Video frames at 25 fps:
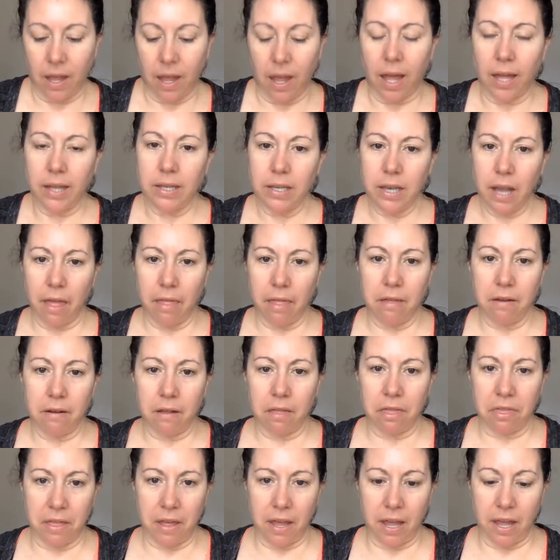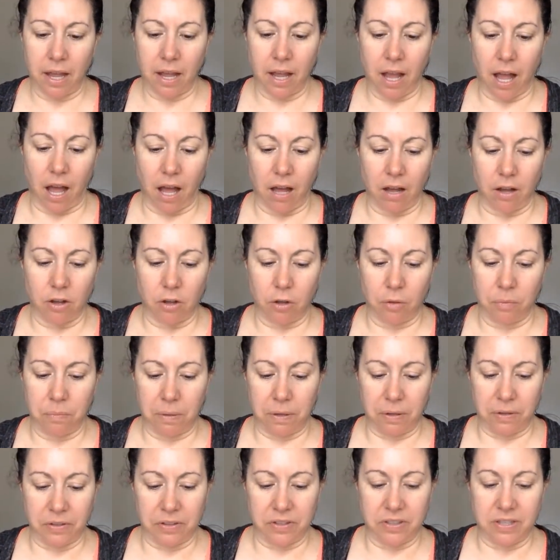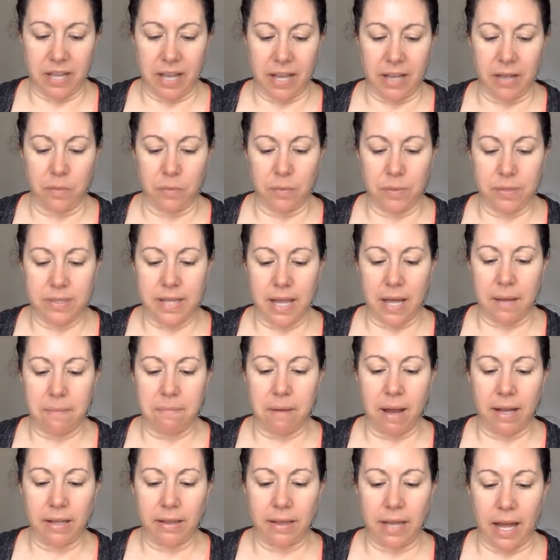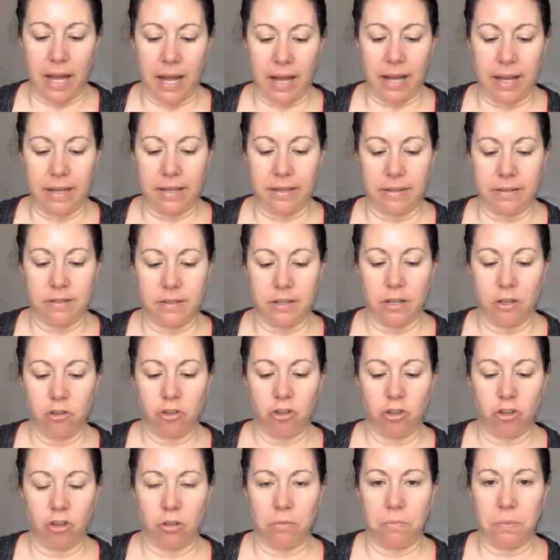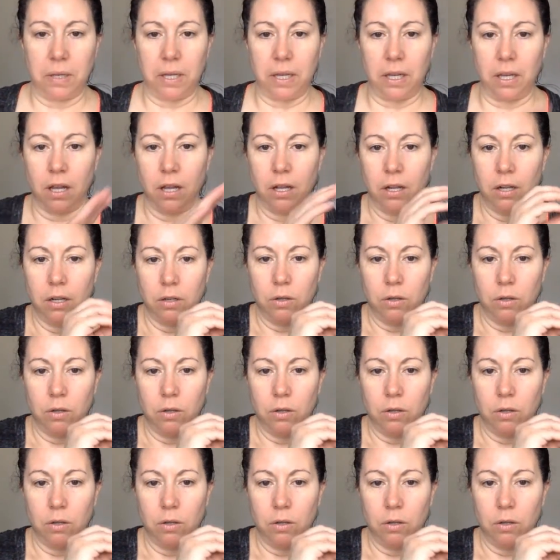Another thing Uncle Bill said was that my lines should be